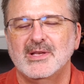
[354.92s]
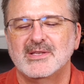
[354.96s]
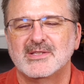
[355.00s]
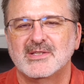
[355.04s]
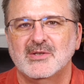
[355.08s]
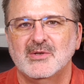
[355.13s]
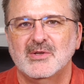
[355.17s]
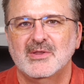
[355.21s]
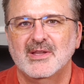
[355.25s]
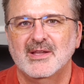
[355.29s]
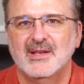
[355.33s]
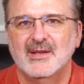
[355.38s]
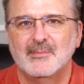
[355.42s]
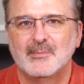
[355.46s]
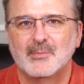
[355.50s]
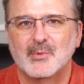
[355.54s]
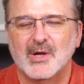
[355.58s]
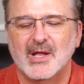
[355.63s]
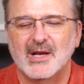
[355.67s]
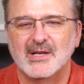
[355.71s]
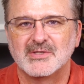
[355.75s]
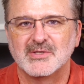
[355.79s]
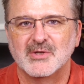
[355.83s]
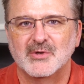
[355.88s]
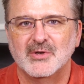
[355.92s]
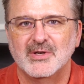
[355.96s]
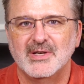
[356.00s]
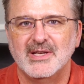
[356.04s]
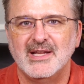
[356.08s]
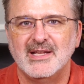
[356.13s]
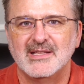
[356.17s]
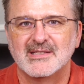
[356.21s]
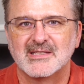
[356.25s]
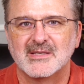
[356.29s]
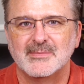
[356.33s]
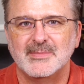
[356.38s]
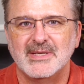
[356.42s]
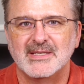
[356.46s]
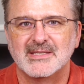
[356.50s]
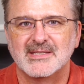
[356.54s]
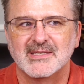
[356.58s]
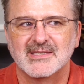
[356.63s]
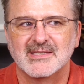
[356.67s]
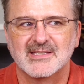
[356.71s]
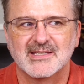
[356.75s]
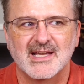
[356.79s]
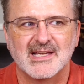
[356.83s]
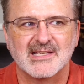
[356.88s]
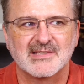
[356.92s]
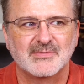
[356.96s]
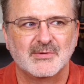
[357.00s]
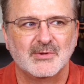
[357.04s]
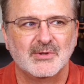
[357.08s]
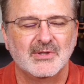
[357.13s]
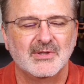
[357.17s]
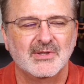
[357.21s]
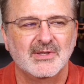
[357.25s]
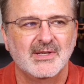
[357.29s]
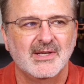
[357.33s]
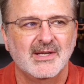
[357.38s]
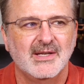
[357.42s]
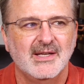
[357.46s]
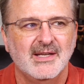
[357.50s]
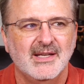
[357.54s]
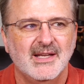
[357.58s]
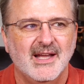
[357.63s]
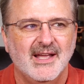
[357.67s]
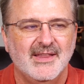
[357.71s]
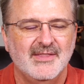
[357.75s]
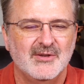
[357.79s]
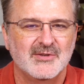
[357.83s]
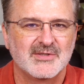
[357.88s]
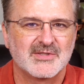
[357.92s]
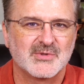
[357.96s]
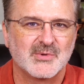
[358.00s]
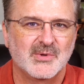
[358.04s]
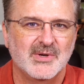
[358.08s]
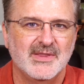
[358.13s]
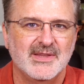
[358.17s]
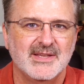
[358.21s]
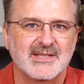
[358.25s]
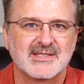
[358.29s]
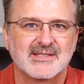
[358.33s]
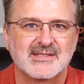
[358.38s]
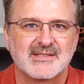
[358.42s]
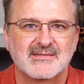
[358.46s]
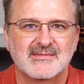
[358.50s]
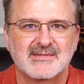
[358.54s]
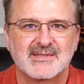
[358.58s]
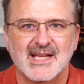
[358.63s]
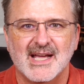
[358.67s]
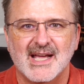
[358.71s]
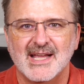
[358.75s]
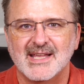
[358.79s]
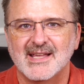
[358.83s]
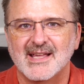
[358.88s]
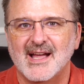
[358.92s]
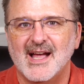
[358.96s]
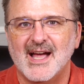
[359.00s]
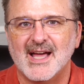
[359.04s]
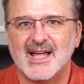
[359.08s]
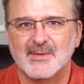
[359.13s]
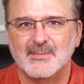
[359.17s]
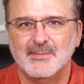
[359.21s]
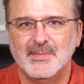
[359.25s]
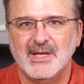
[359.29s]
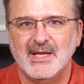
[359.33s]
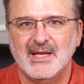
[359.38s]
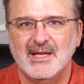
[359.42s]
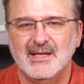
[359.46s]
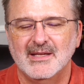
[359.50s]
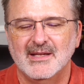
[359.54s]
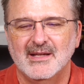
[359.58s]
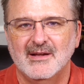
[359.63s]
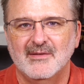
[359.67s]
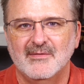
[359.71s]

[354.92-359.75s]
to that a product owner needs to be successful, and there's sort of this dichotomy of